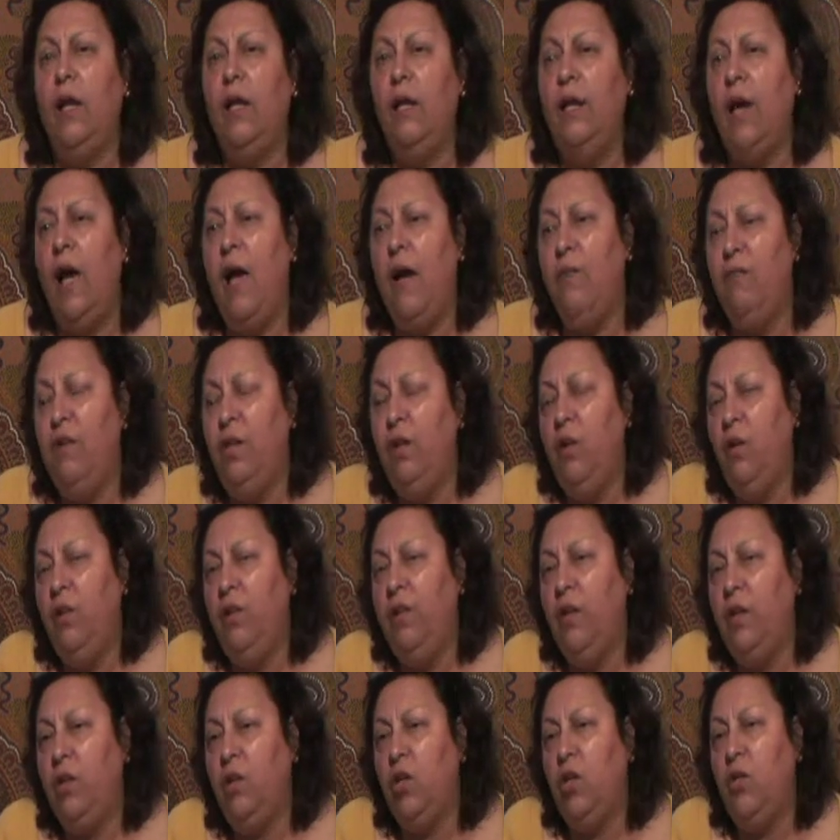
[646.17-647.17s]
having
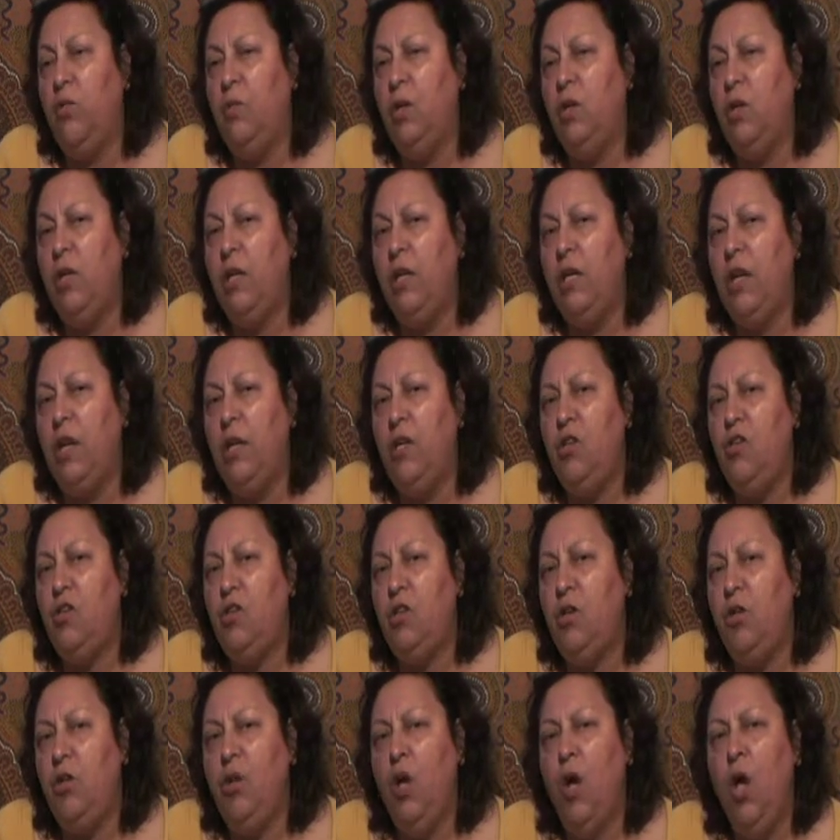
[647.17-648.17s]
got that
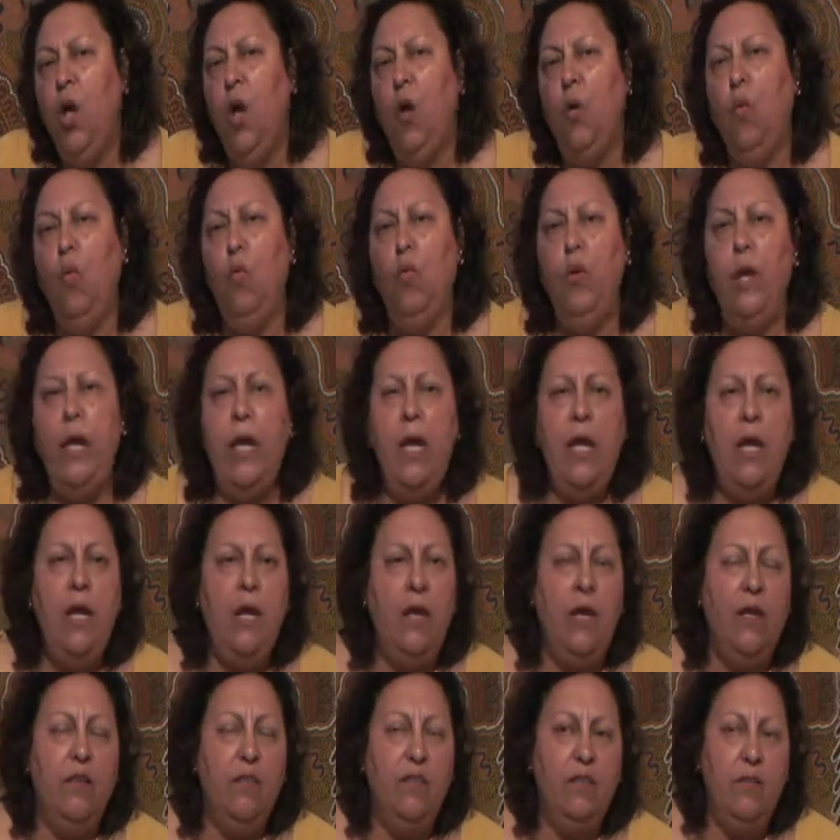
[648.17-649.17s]
communication,
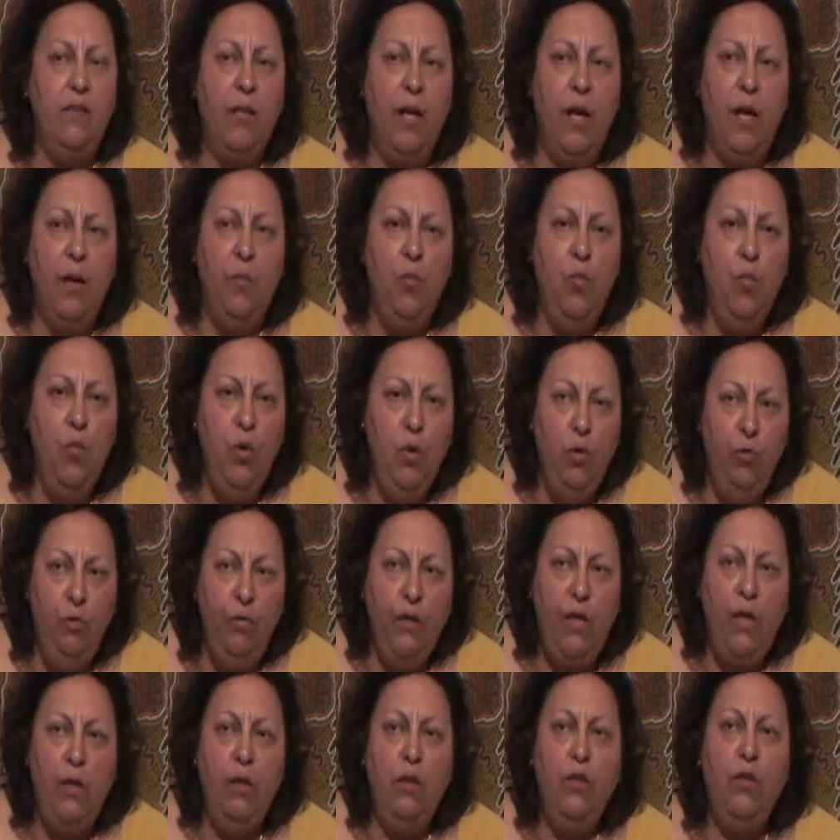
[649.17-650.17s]
we start
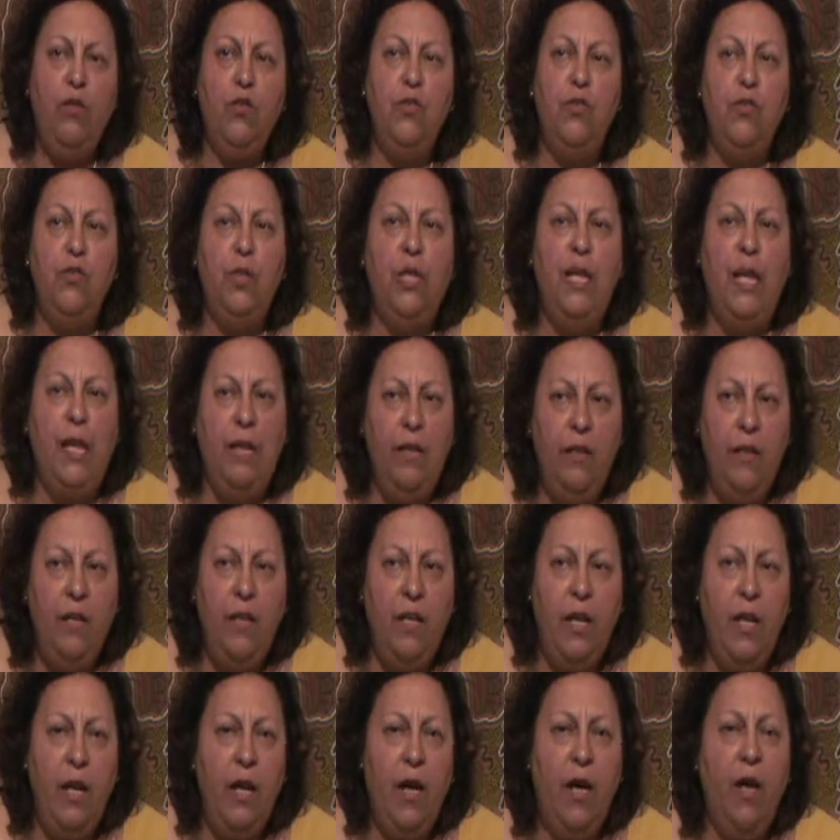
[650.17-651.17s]
moving to get
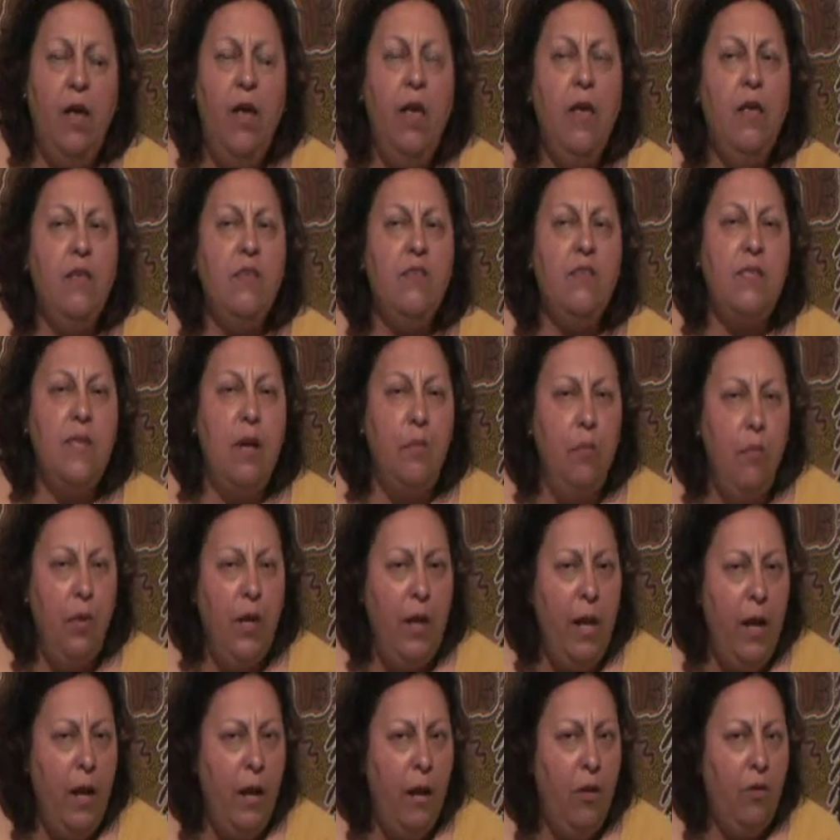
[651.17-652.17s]
there
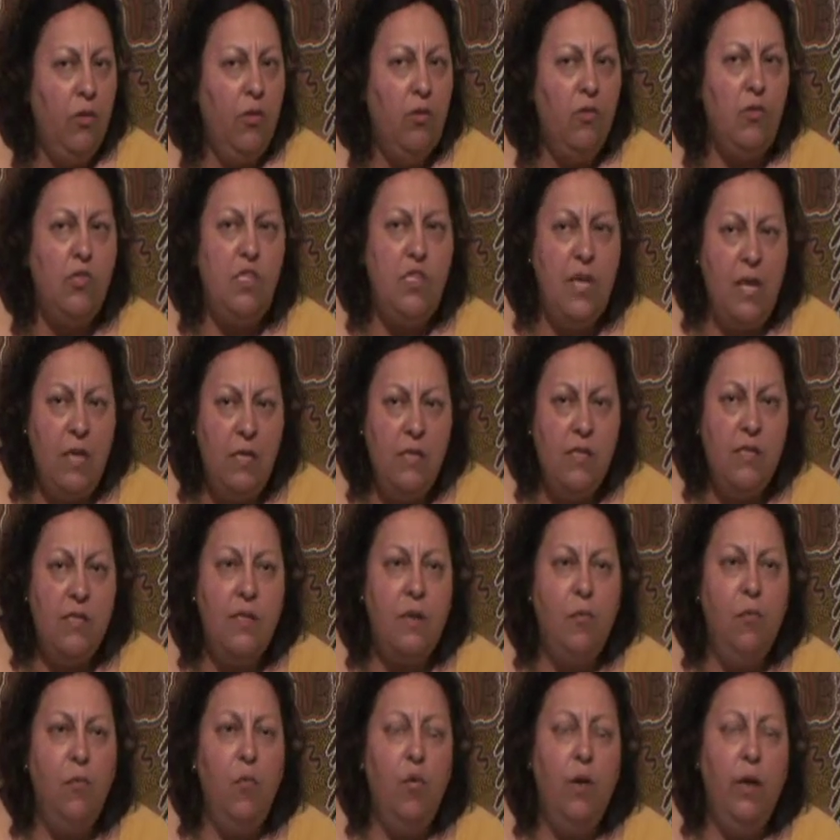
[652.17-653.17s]
somehow, to send
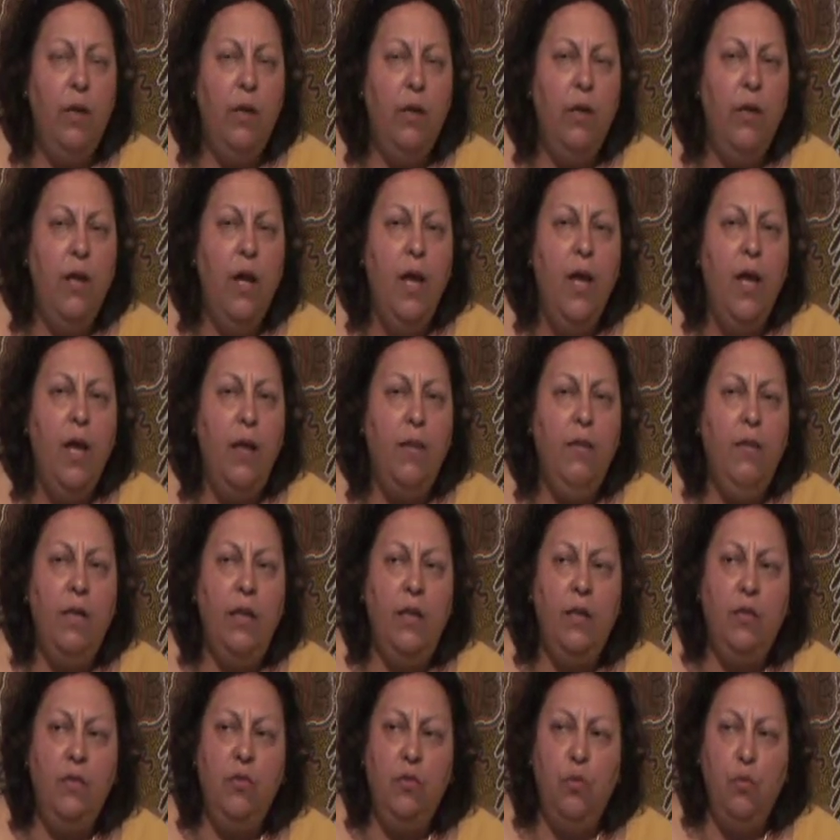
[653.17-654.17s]
someone
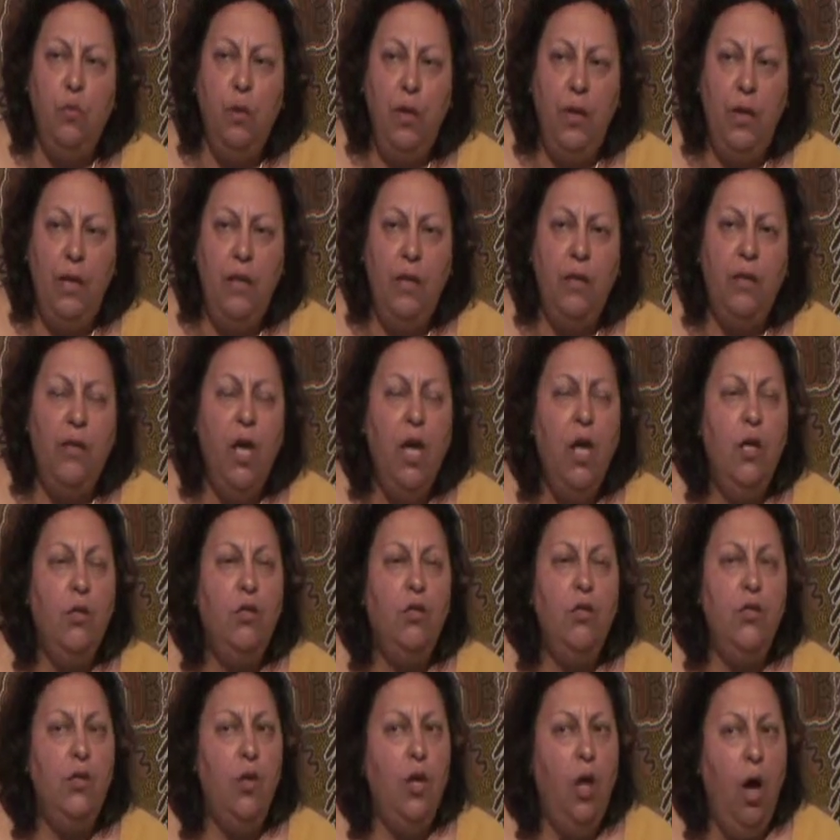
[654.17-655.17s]
that is willing
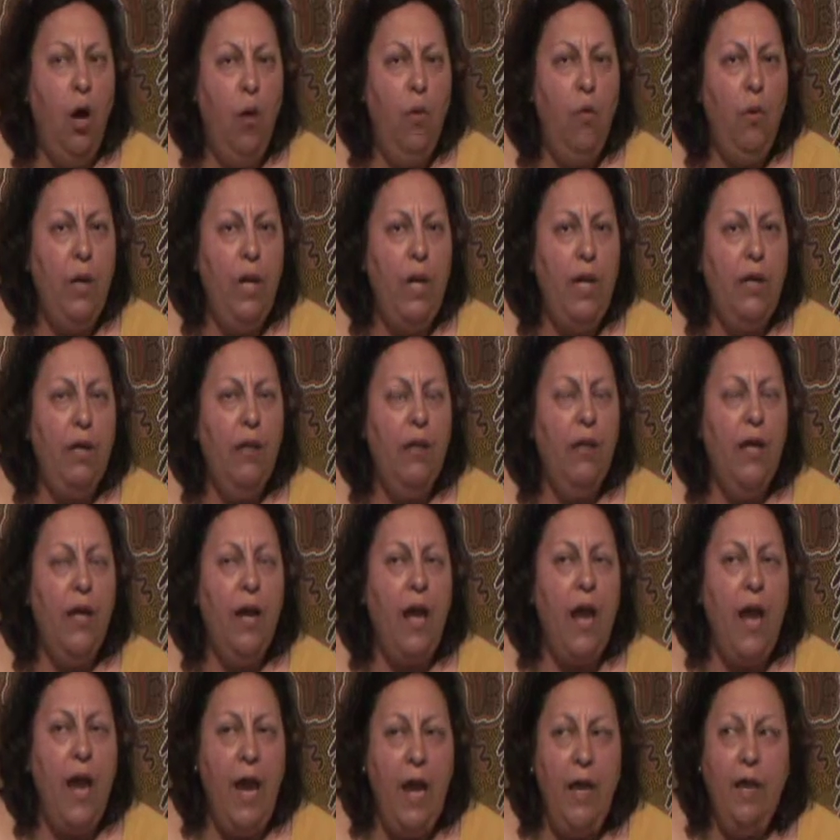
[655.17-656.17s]
to go in
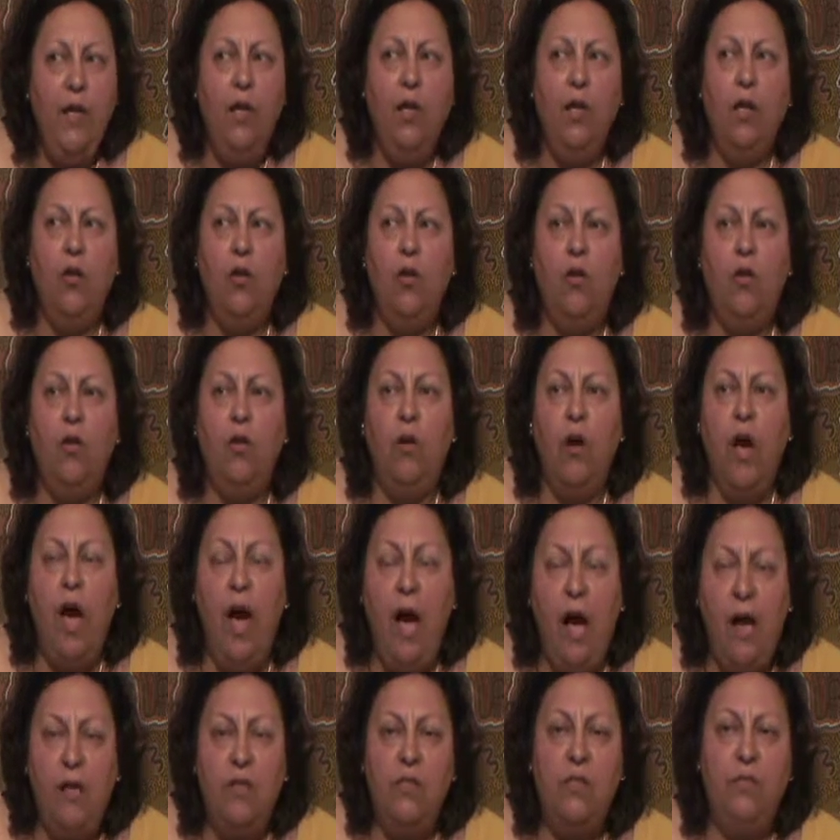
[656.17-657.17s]
and
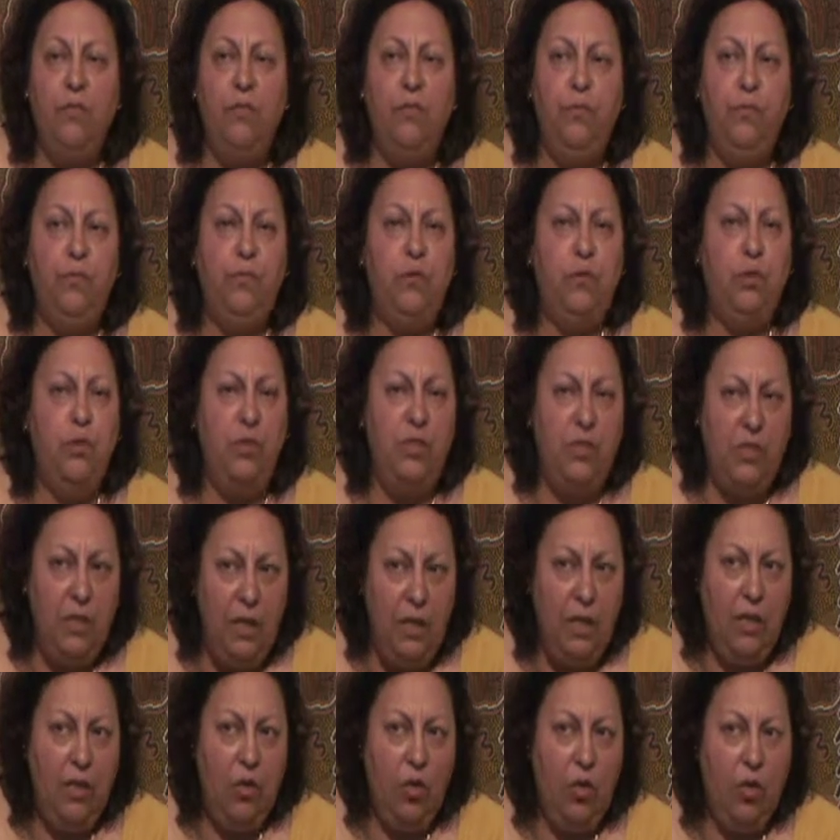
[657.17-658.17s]
ask to
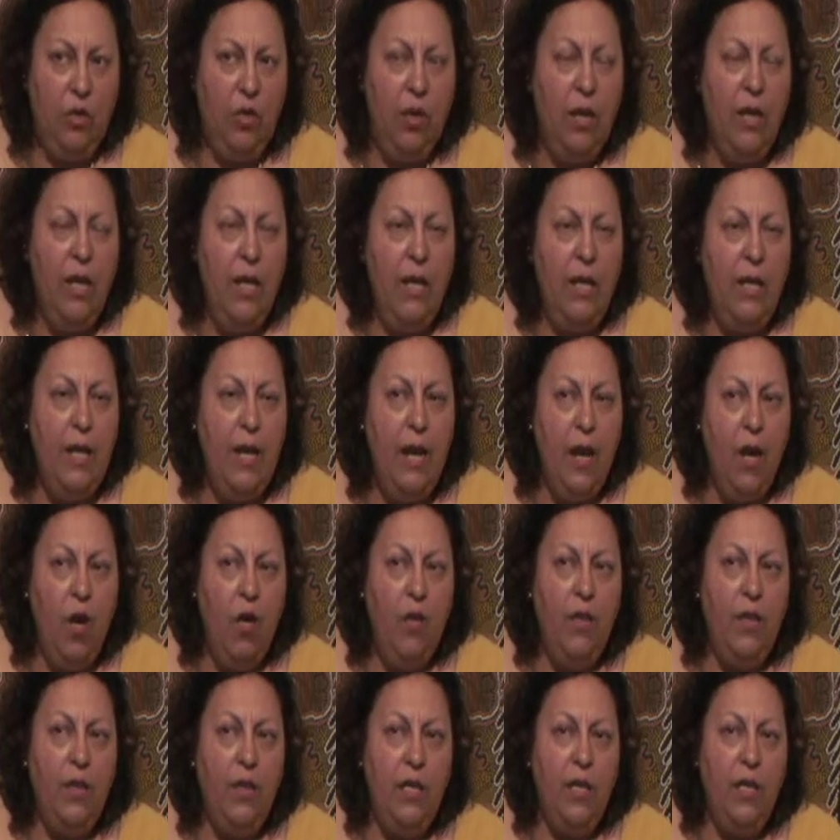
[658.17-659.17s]
see her.
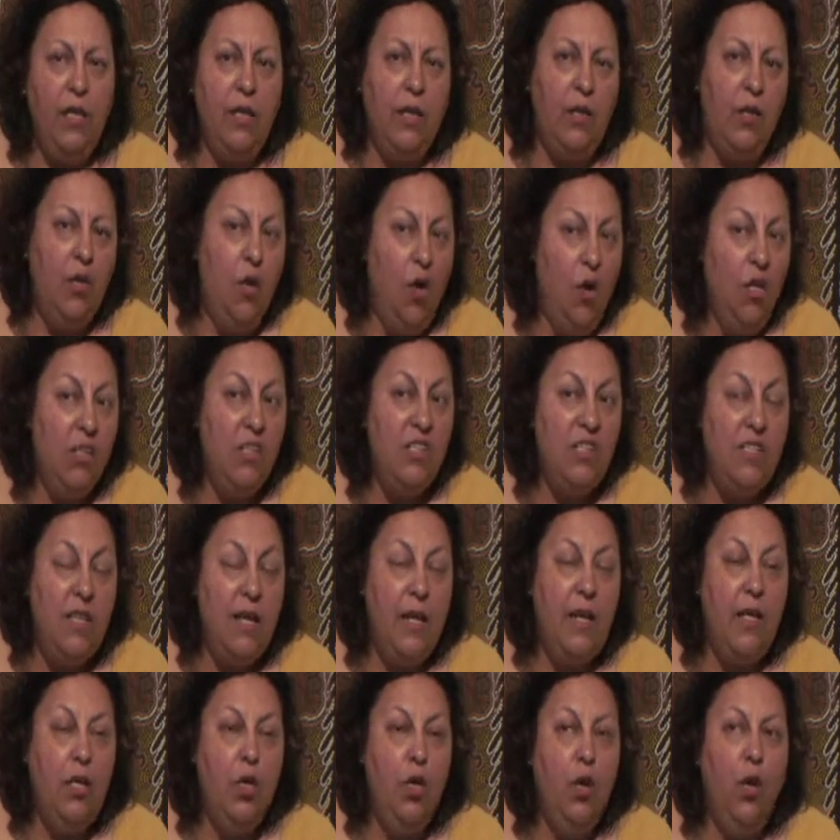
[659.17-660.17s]
Now, they cannot
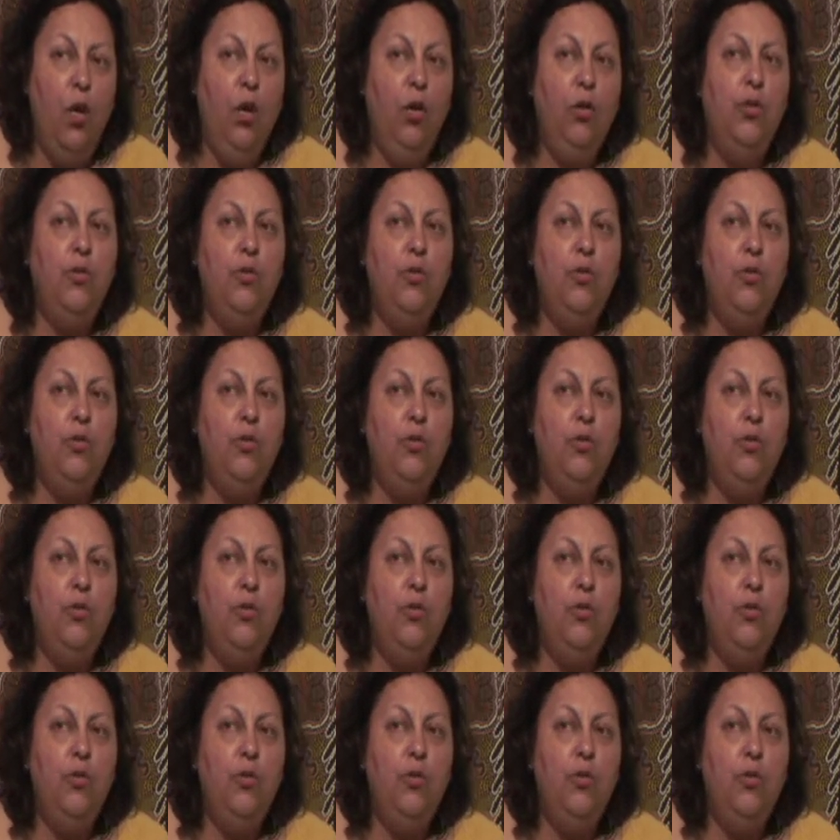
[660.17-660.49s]
say no